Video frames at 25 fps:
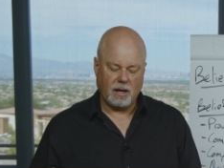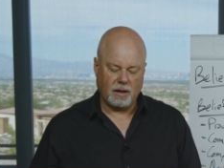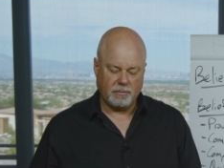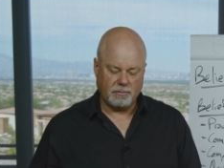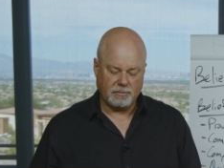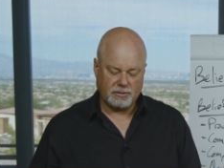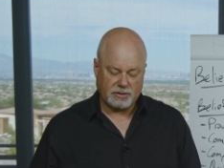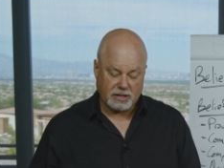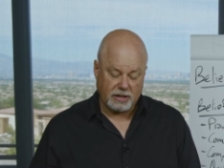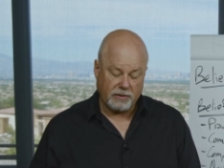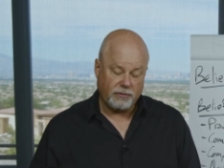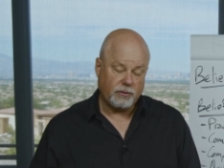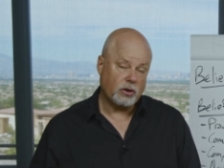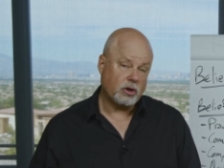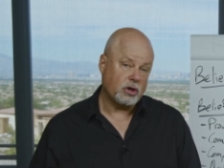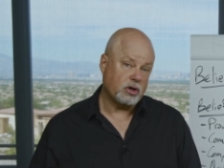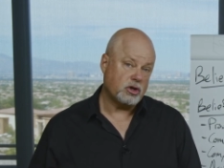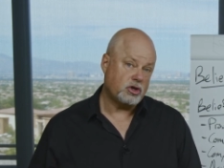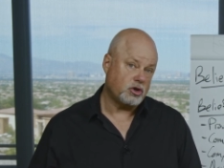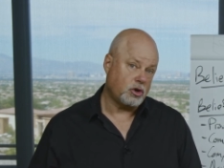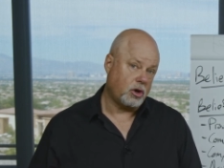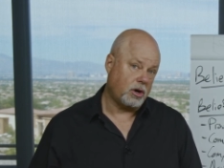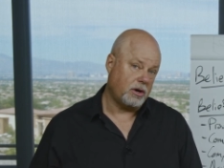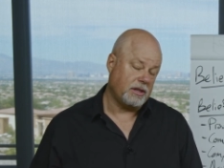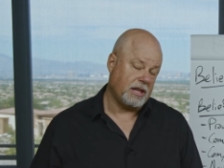See if you can
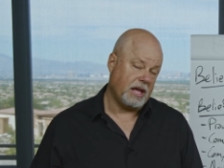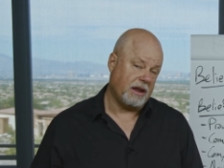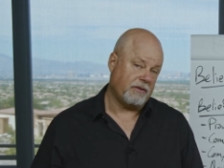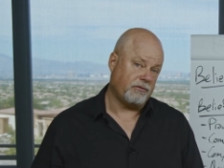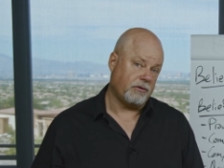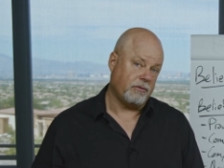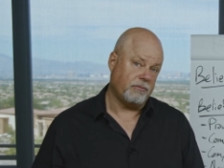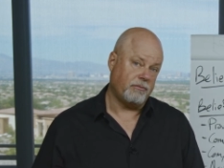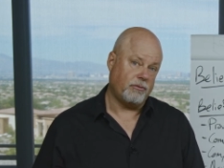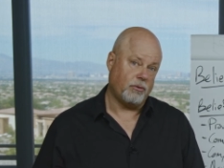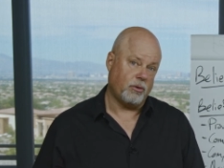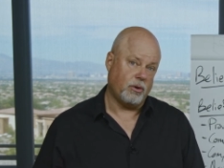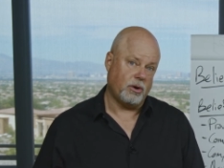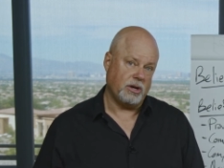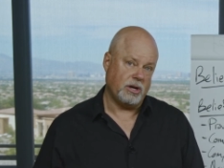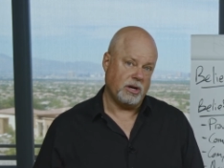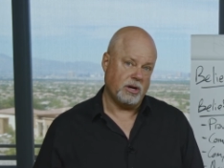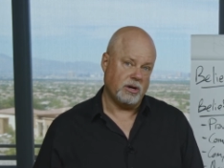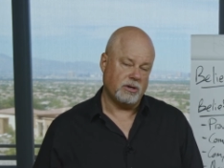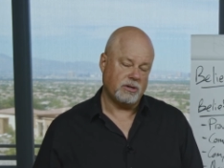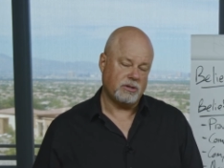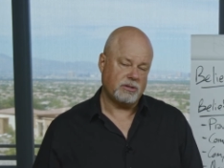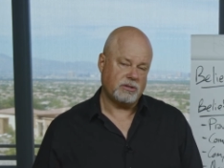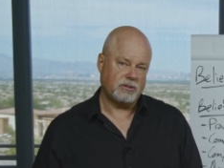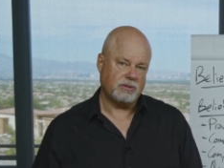shorten that from 4
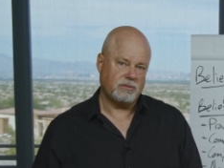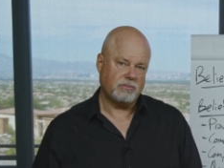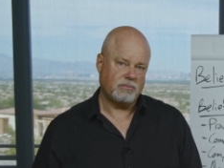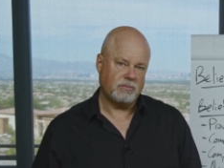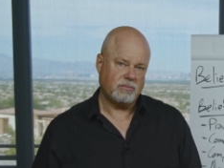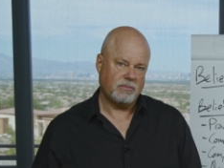years